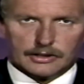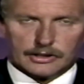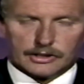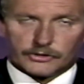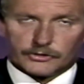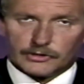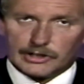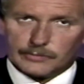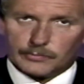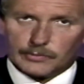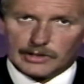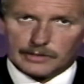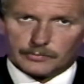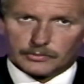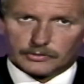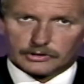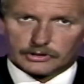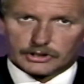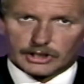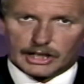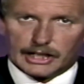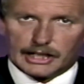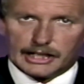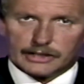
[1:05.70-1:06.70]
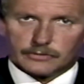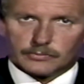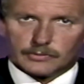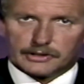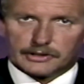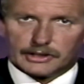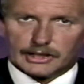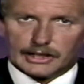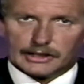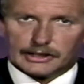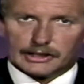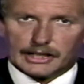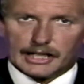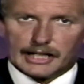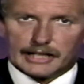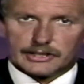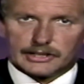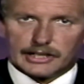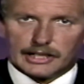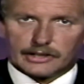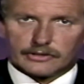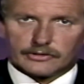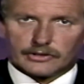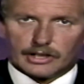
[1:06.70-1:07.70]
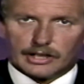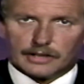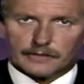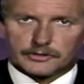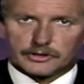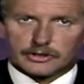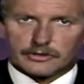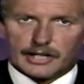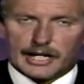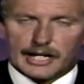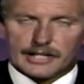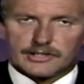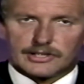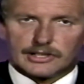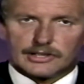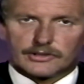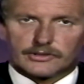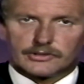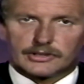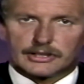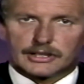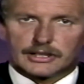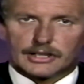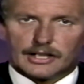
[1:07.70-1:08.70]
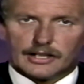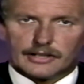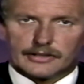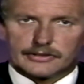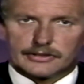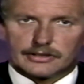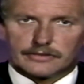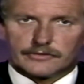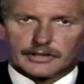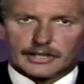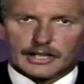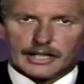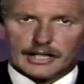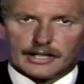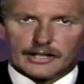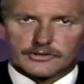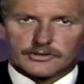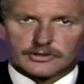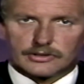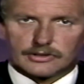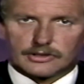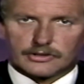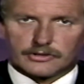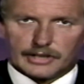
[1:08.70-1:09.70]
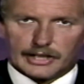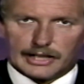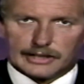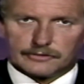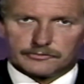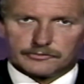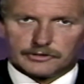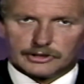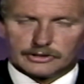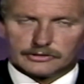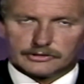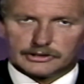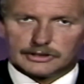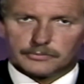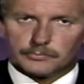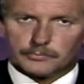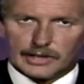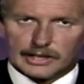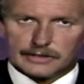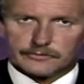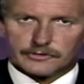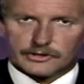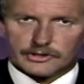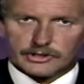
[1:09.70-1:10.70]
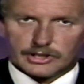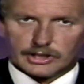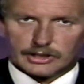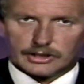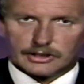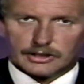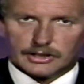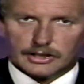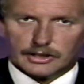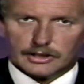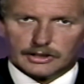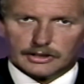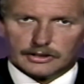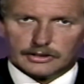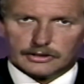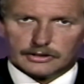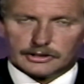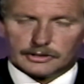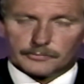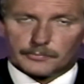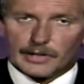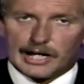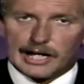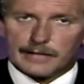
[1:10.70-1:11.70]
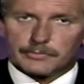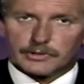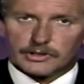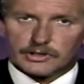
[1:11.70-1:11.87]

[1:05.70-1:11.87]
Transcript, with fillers: Three people died when their light aircraft crashed into the garden of a house at Cranfield in Bedfordshire. The Piper